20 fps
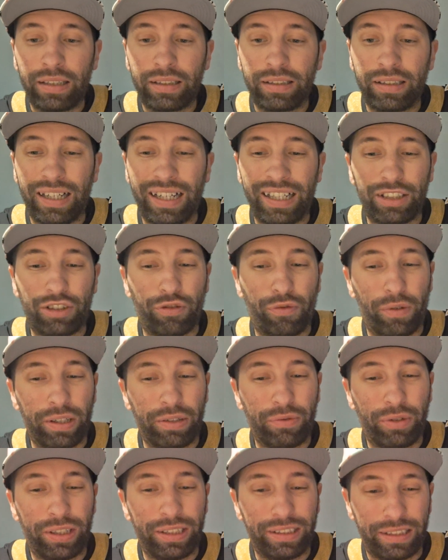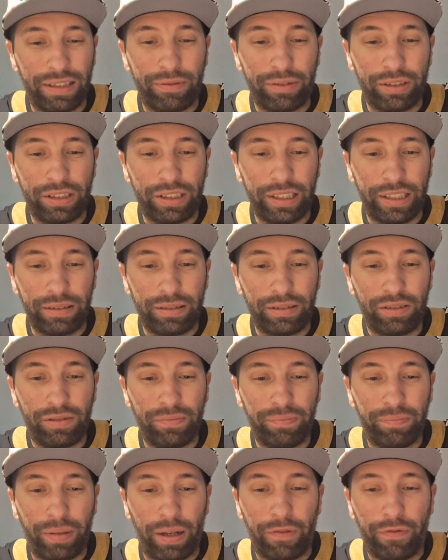Got 21 to 17
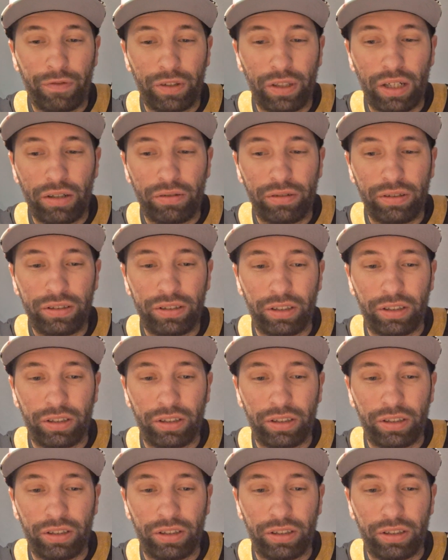Buffalo.